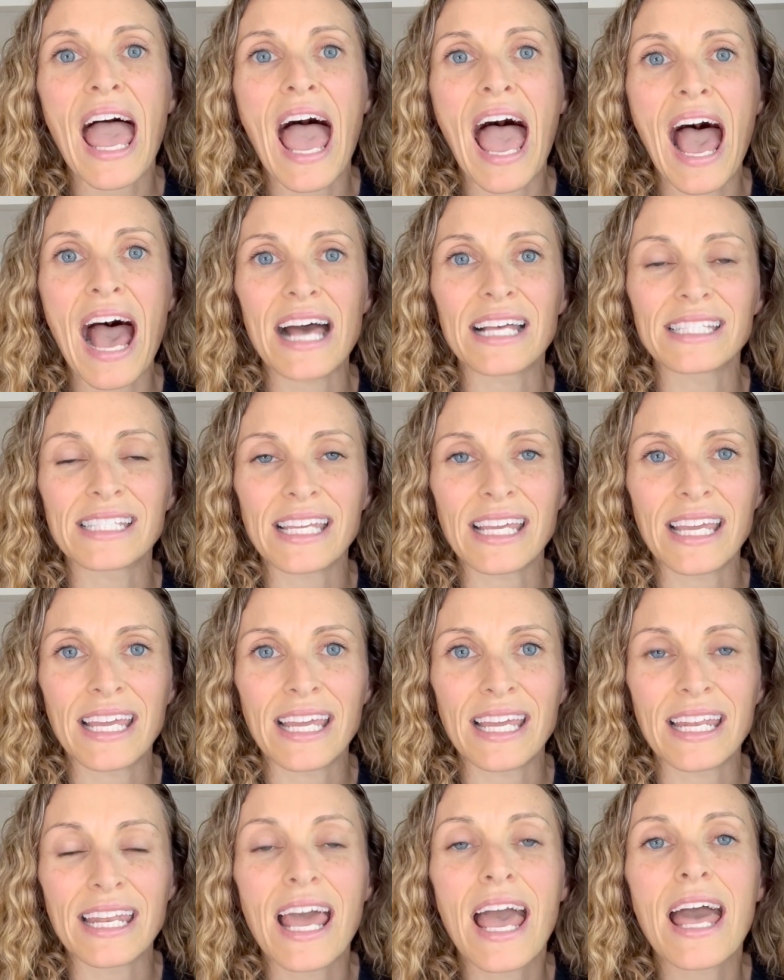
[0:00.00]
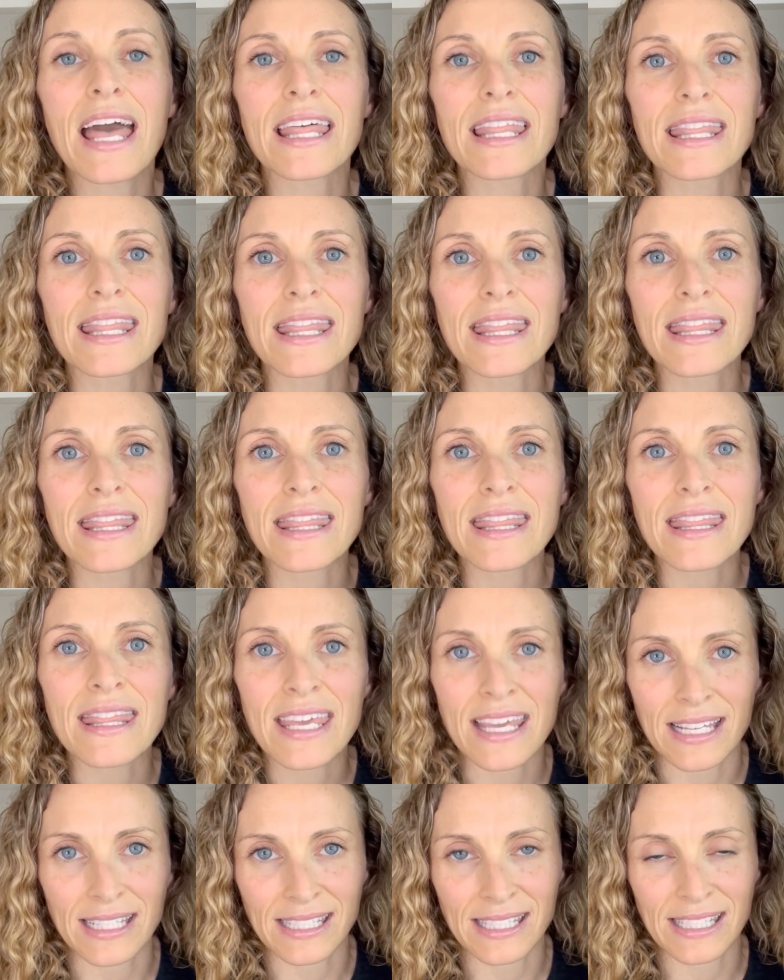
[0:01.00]
as in
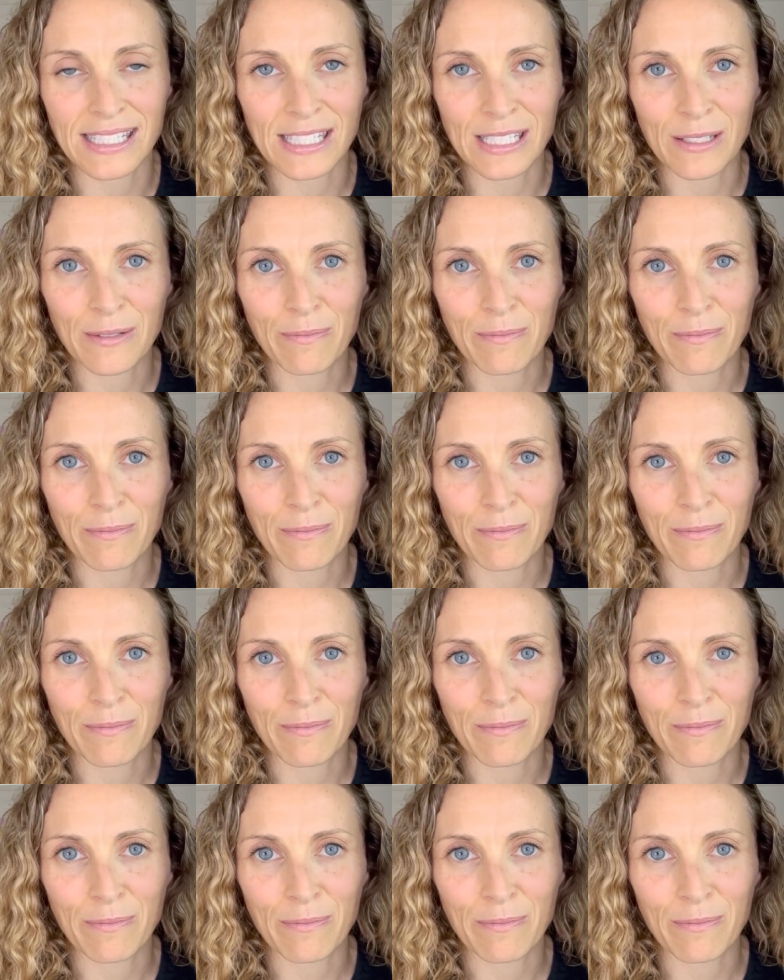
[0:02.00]
this.